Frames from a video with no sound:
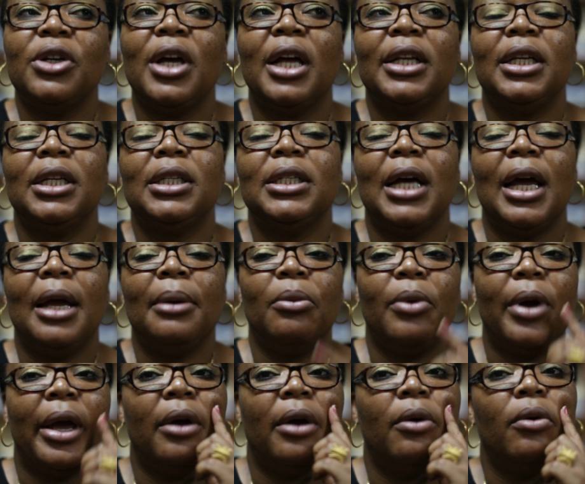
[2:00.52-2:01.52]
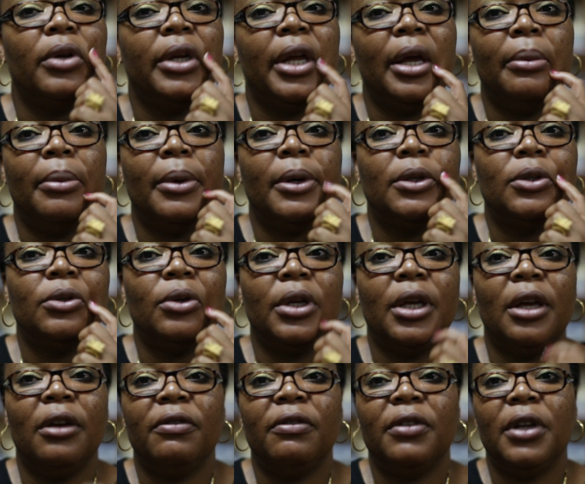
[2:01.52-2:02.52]
at the time were unable to
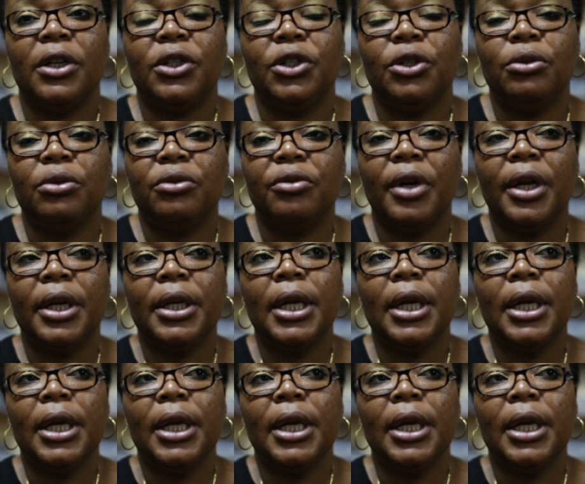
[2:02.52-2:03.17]
give their children.